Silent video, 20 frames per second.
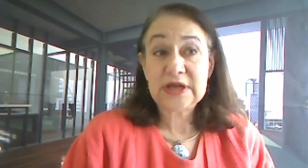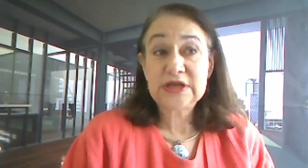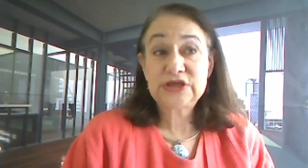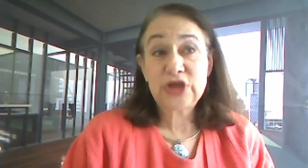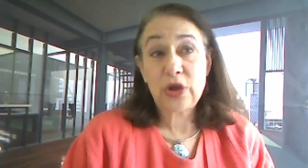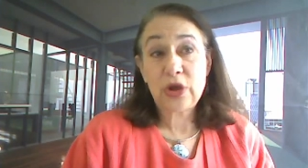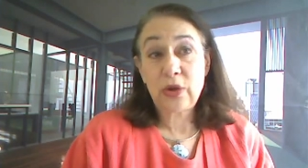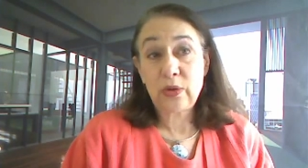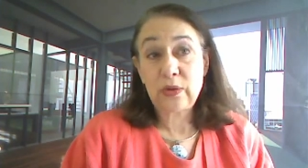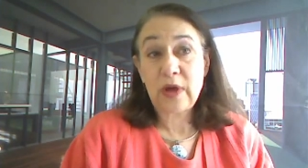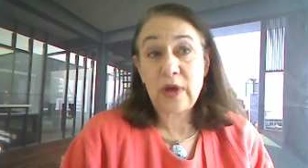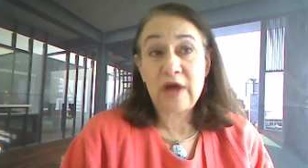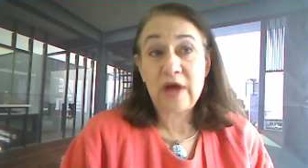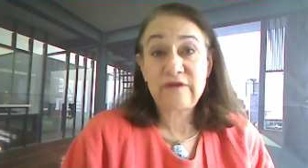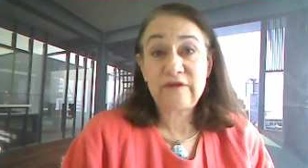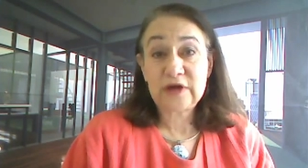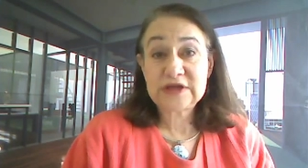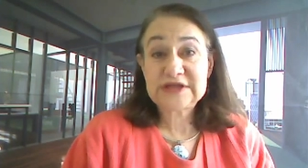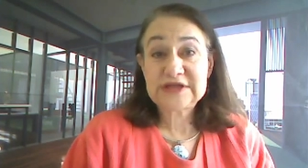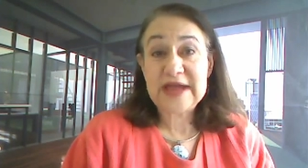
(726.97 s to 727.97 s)
So, uh,
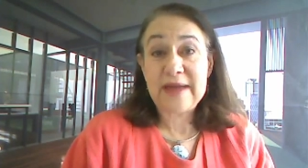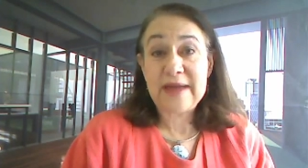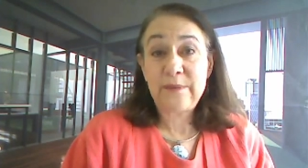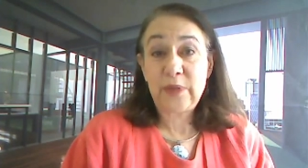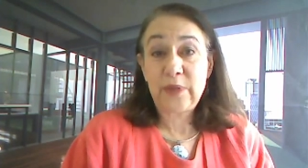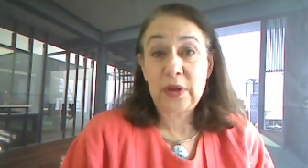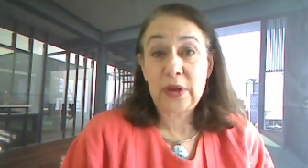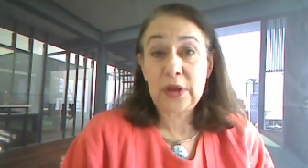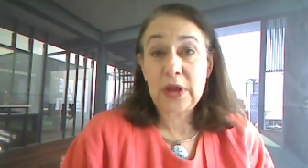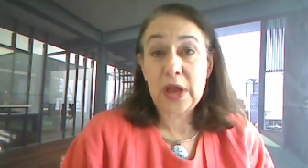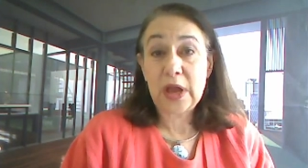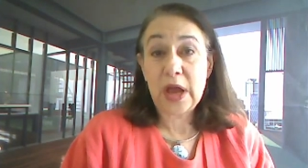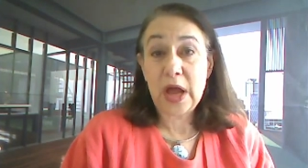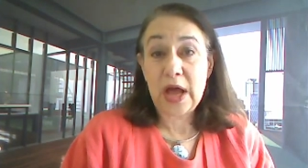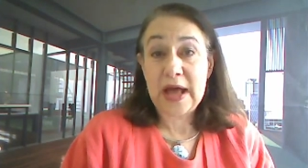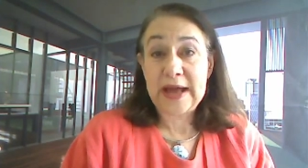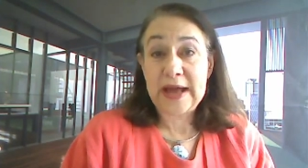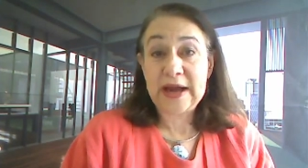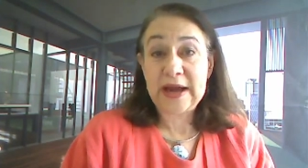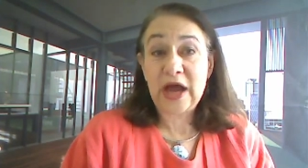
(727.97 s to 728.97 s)
for example,
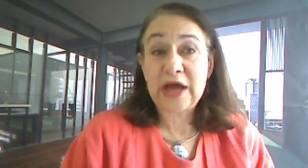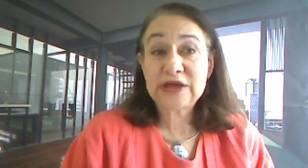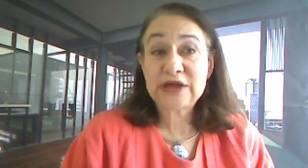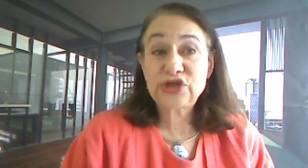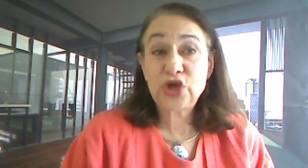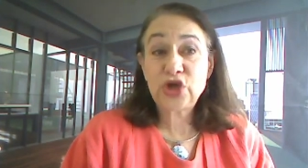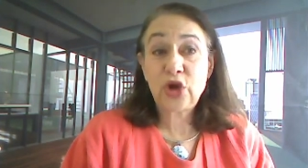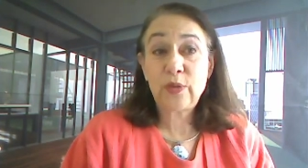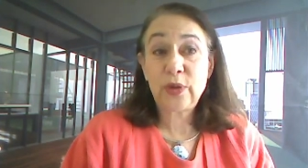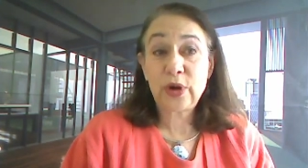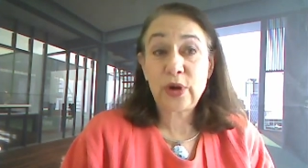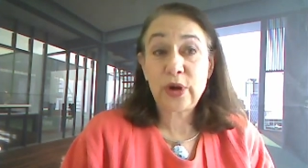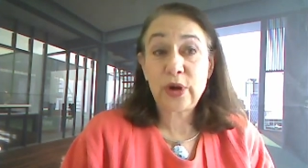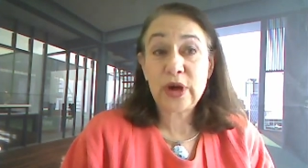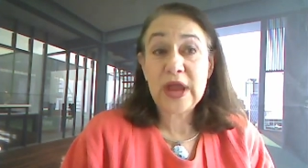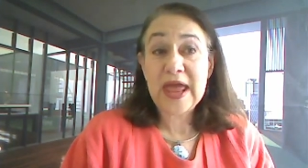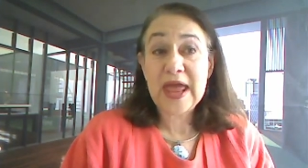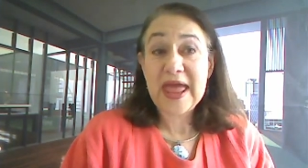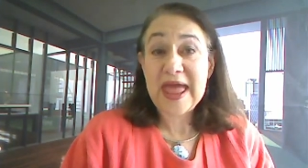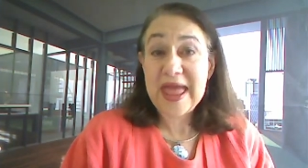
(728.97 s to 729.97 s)
on
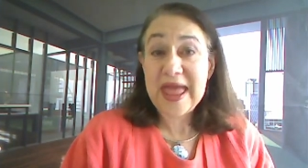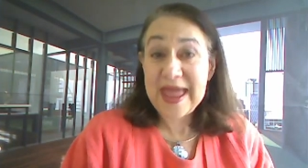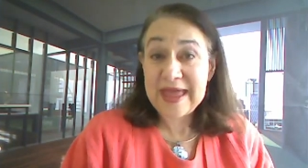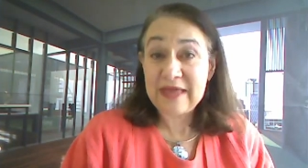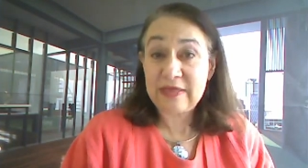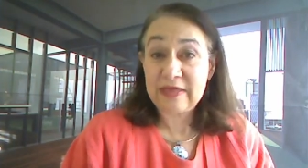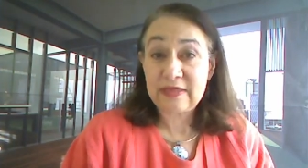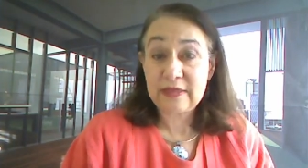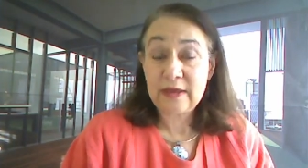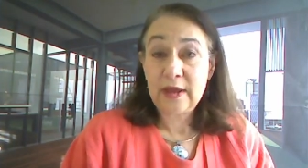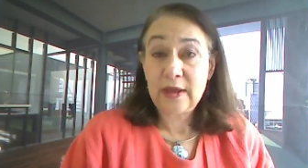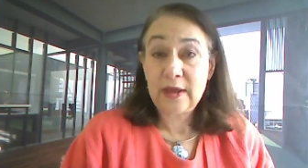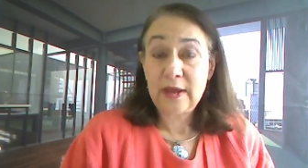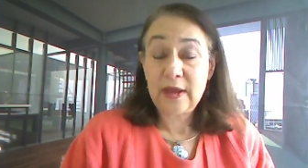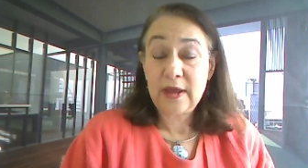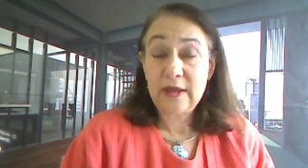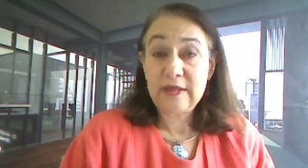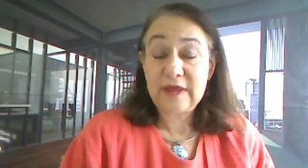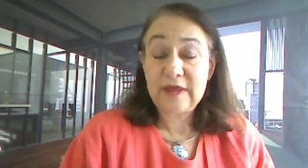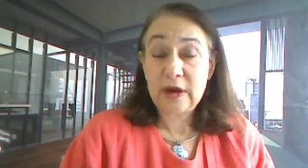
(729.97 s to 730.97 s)
October 8th,
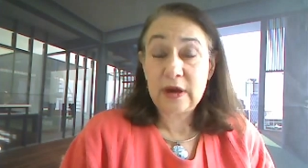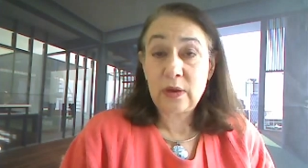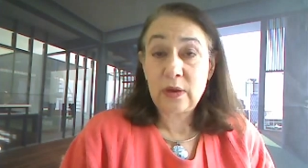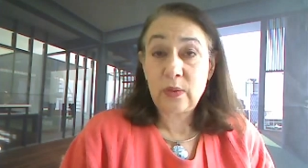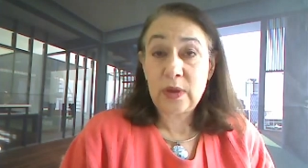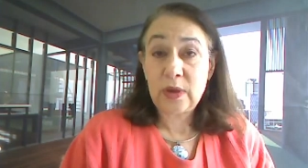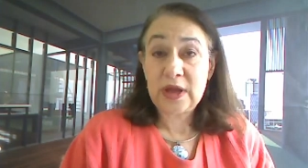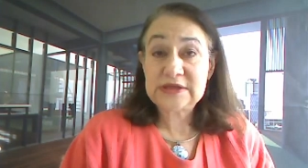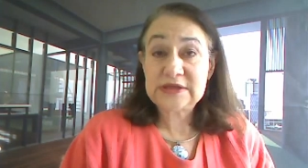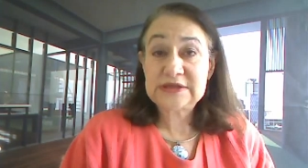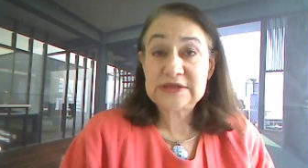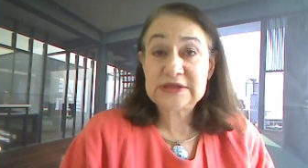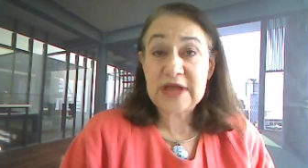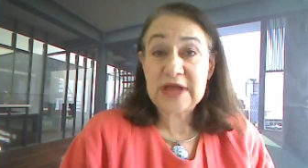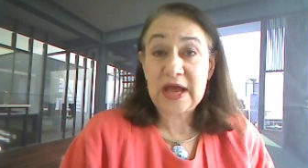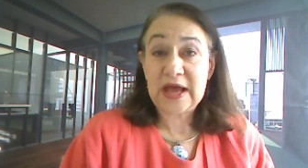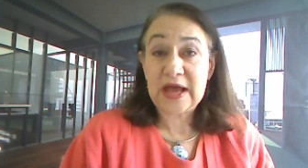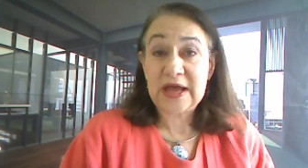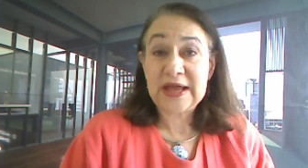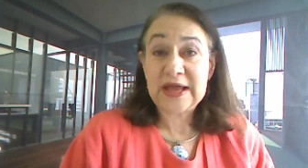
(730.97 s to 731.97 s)
there was
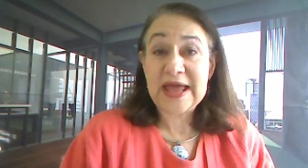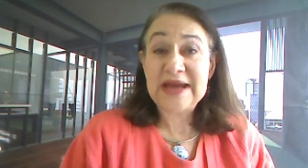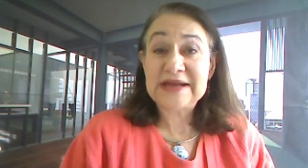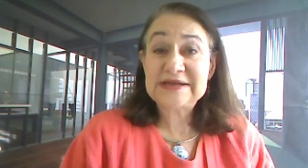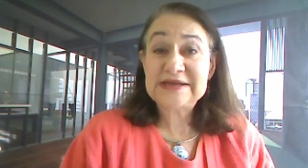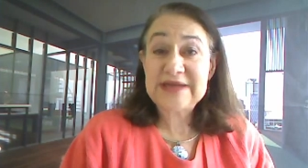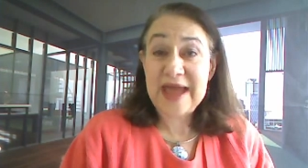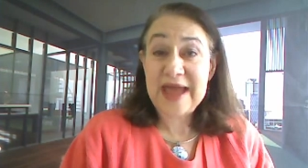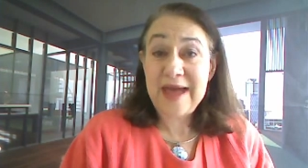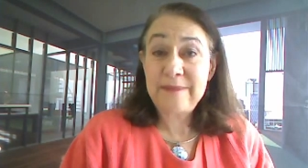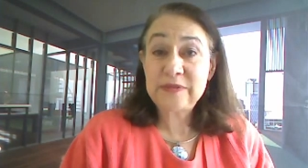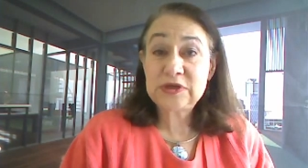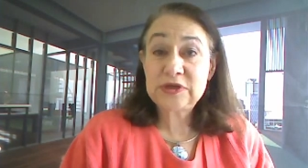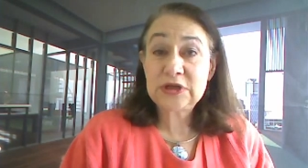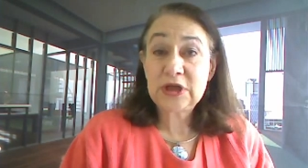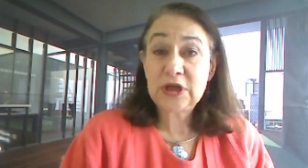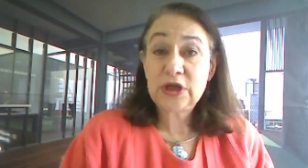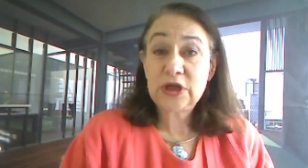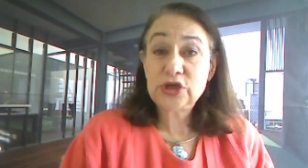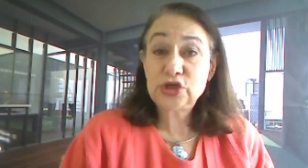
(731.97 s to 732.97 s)
uh, an
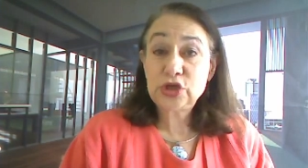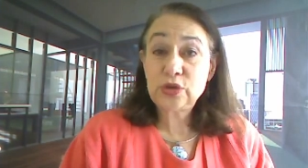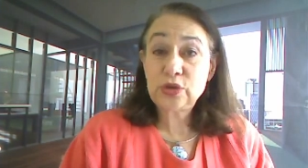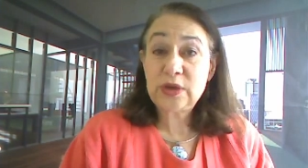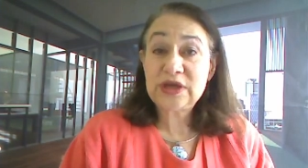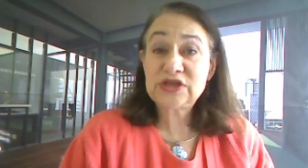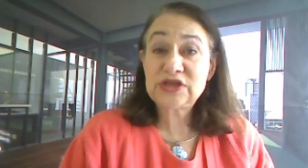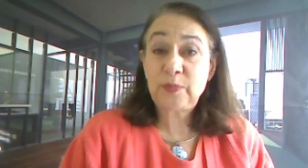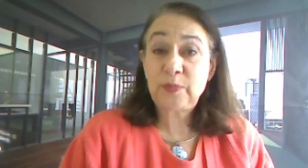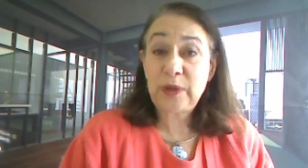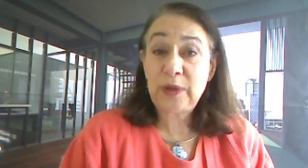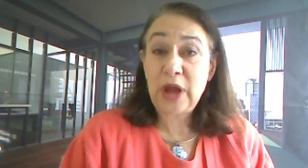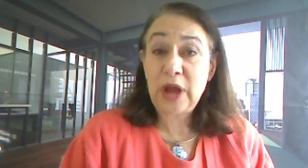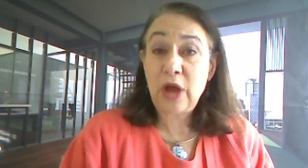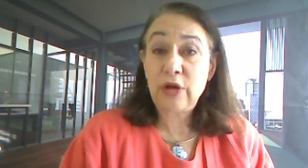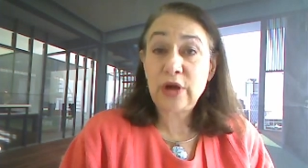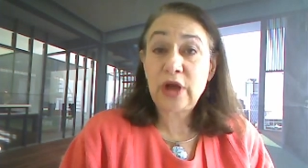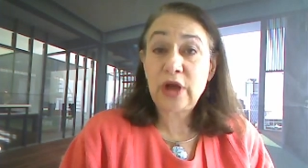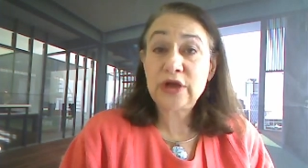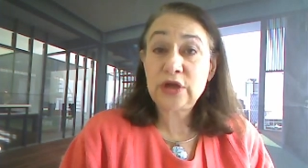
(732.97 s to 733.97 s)
attempt to
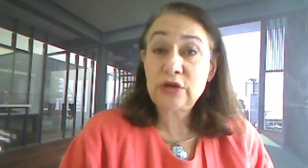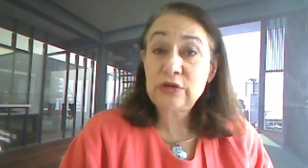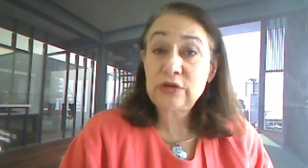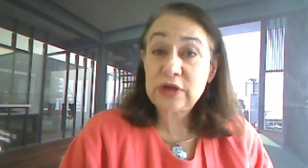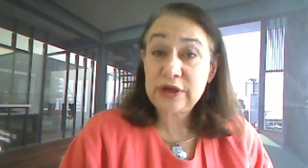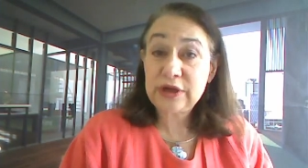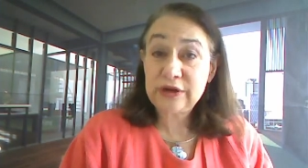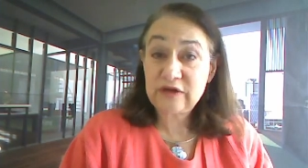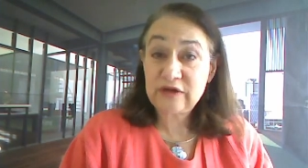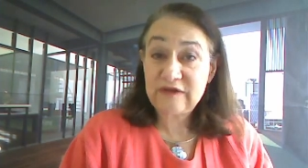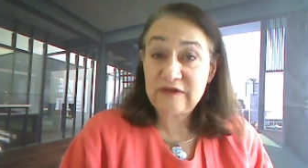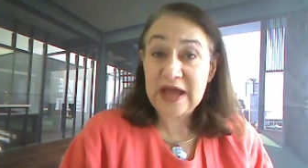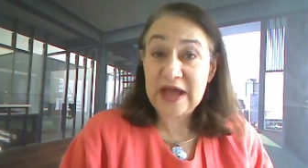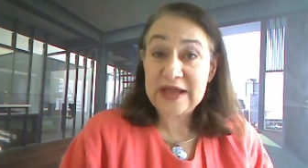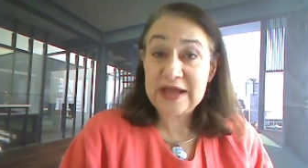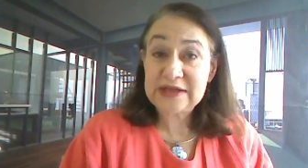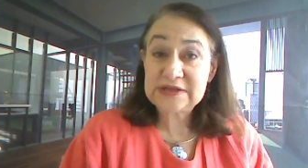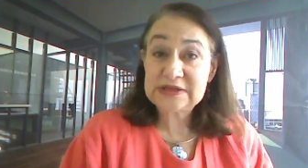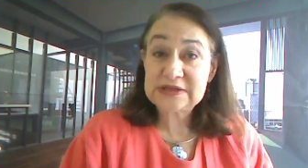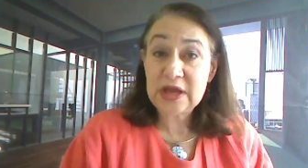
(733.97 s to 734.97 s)
explode a nuclear
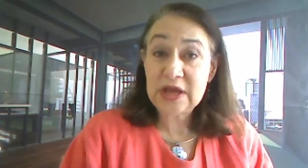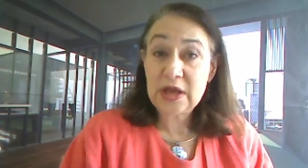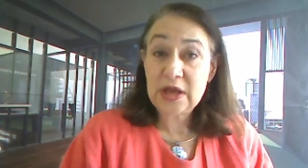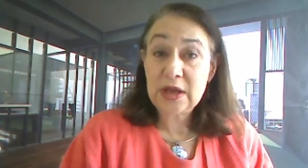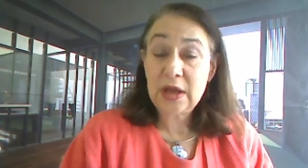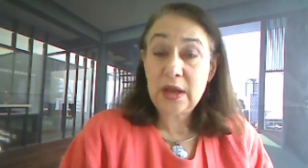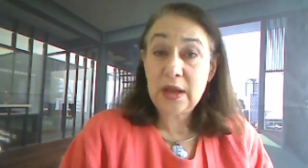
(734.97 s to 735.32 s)
device